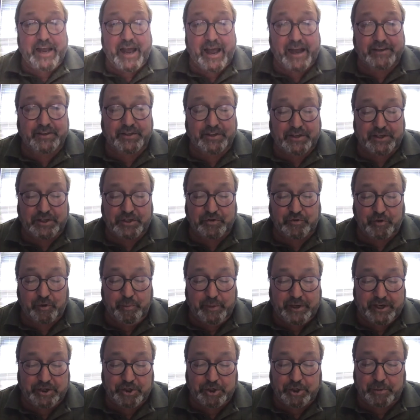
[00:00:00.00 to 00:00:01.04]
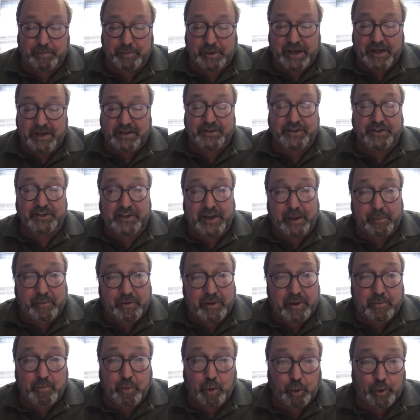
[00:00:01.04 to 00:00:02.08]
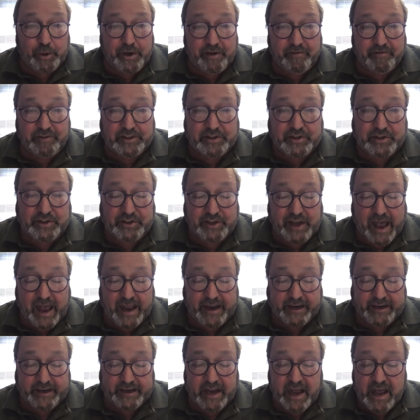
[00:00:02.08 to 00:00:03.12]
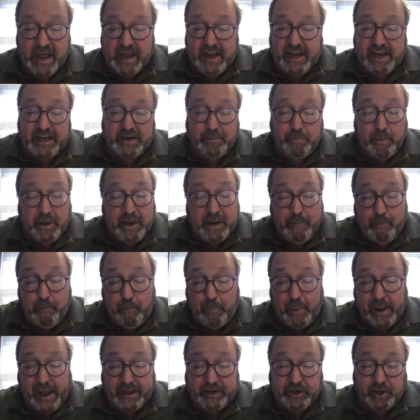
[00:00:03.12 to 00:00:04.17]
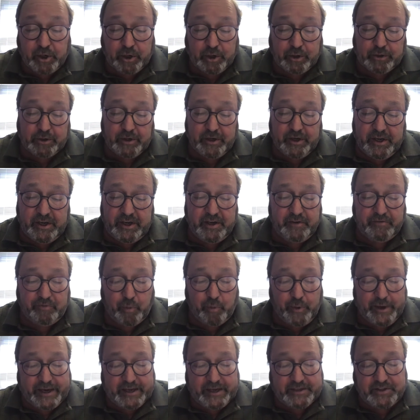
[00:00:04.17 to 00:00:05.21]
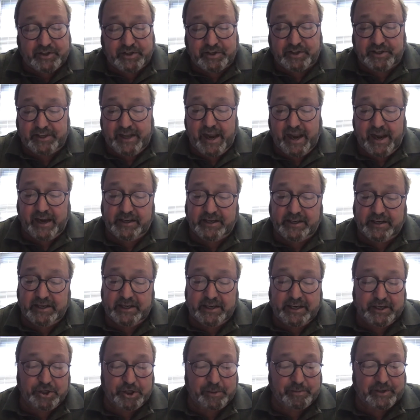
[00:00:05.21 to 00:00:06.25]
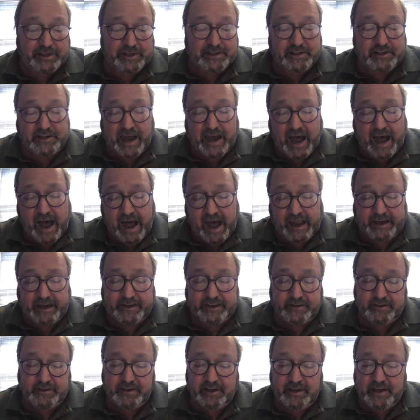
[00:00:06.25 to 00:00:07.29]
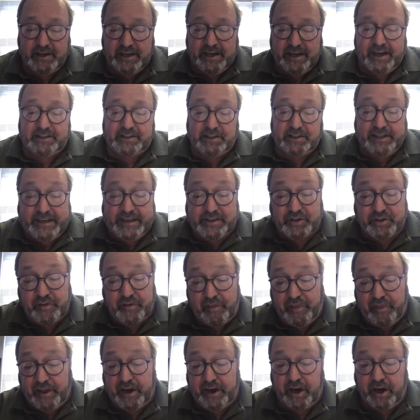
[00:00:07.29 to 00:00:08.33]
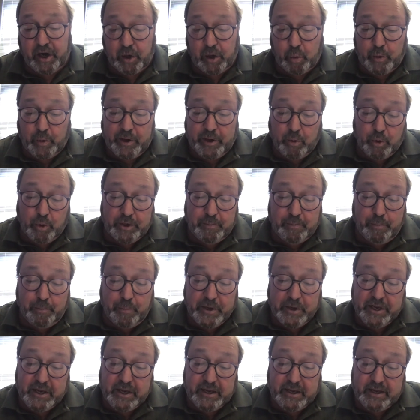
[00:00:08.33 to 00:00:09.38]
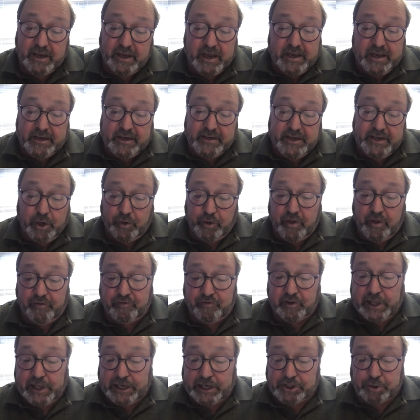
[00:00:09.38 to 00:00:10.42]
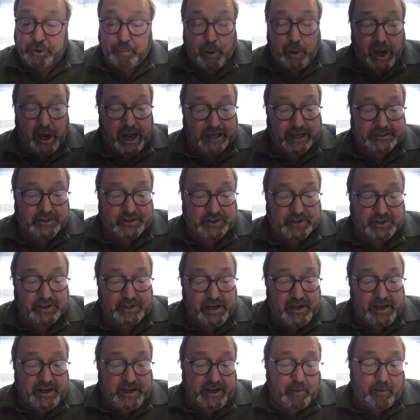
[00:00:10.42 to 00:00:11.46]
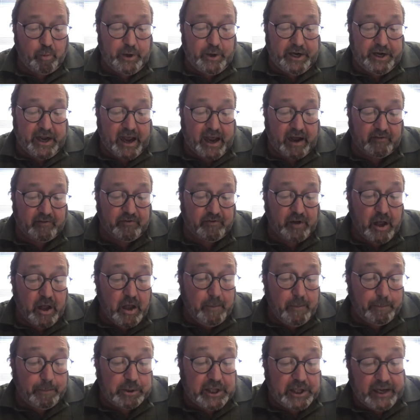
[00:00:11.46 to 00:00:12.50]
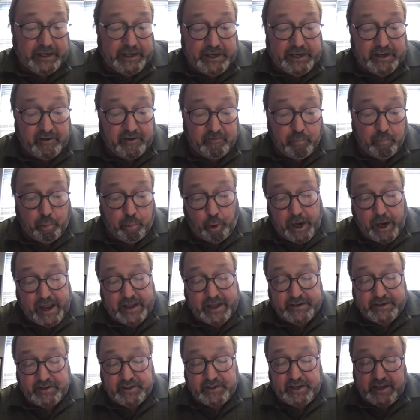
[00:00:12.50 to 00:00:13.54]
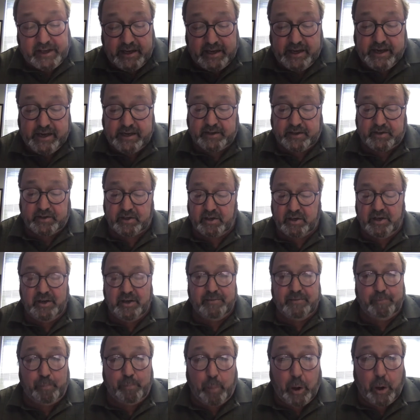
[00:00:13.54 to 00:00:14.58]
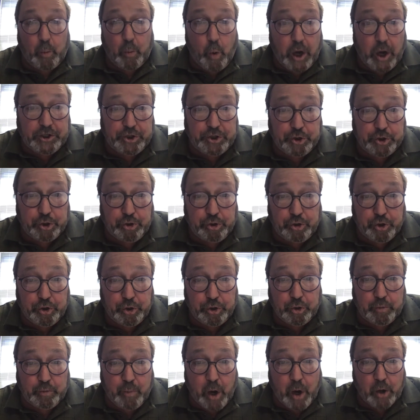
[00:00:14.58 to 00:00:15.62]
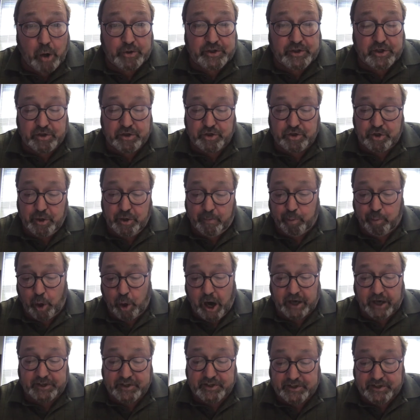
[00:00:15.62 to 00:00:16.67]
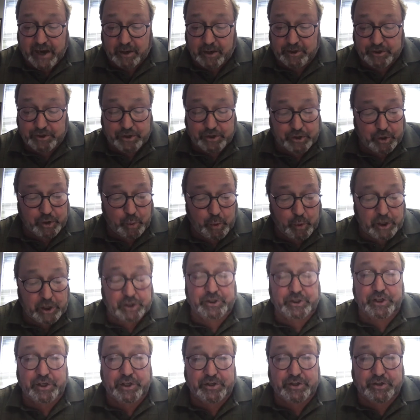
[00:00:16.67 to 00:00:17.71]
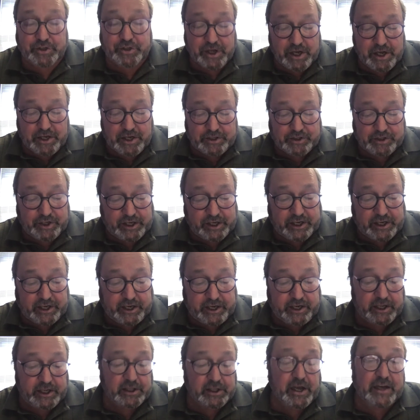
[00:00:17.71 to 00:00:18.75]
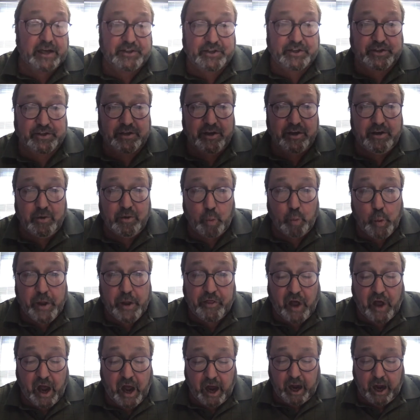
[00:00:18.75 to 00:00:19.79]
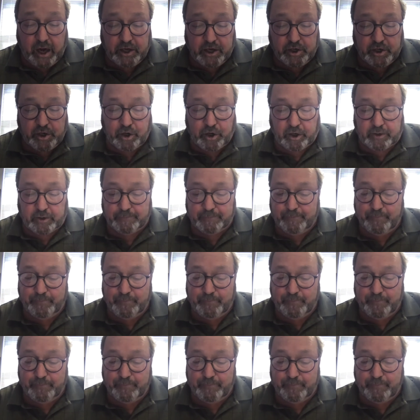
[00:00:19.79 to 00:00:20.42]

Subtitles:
exodus from Egypt, some of them were even saying, it'd be better if we had stayed in Egypt and died. At least there we would be near the flesh pots and we'd have plenty of bread to eat. But what'd you do, Moses? You brought us out into the wilderness to kill us with hunger.